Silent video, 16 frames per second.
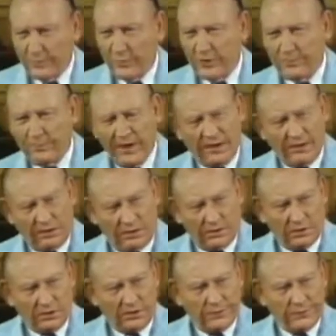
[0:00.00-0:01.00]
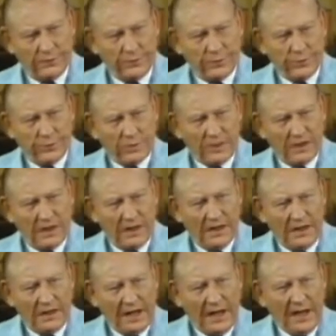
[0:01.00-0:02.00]
rebelled,
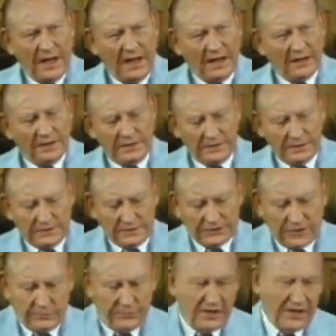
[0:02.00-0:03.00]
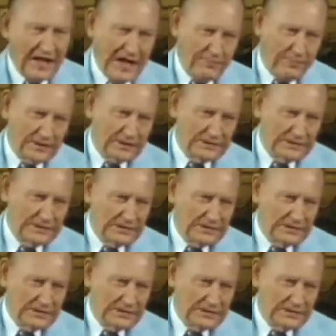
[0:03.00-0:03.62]
and something happened.